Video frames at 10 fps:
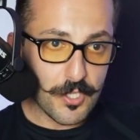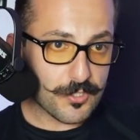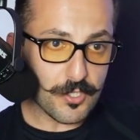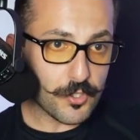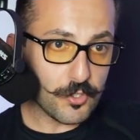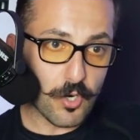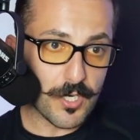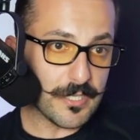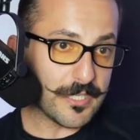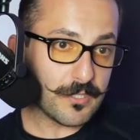Yeah. So you
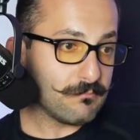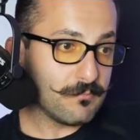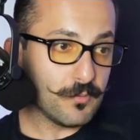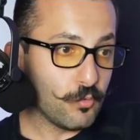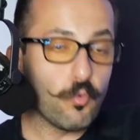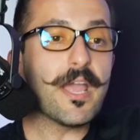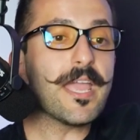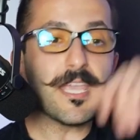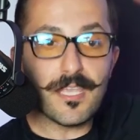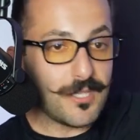are like
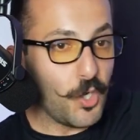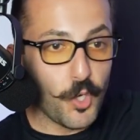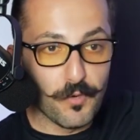way